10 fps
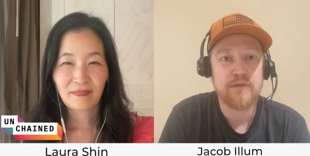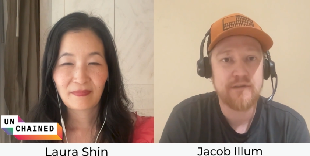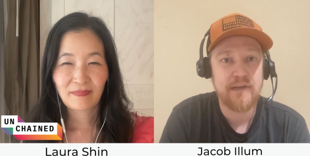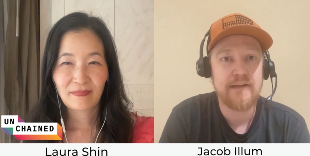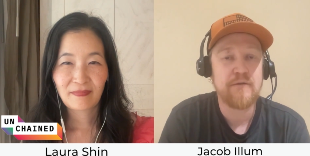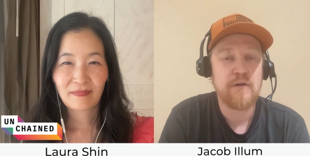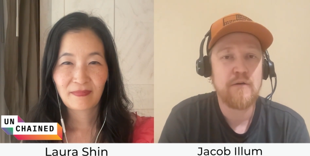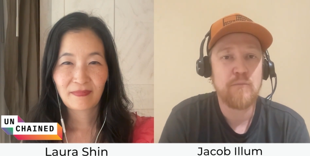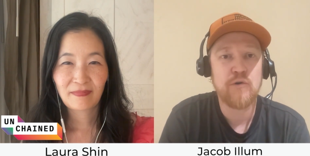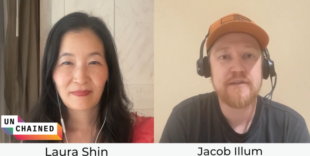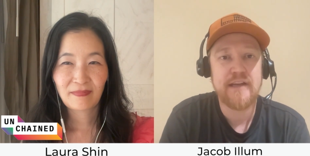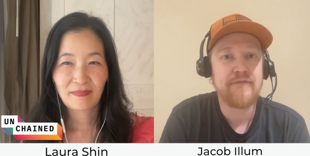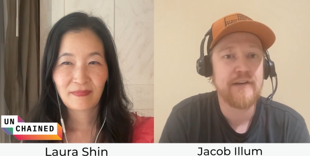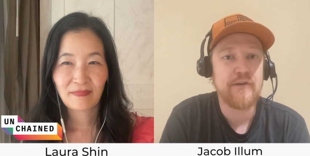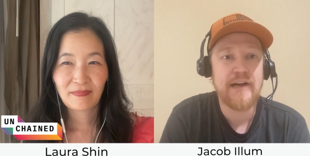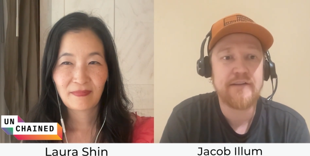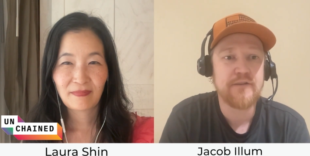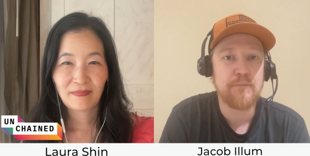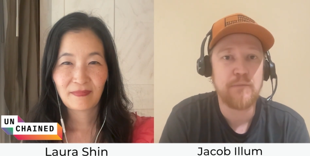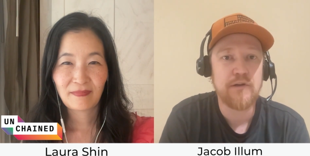Speaker 1: like more safe interaction
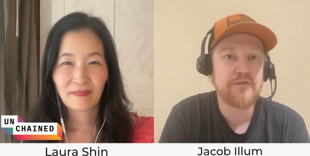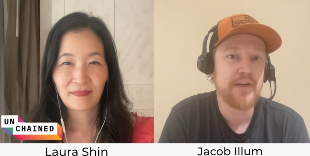on blockchain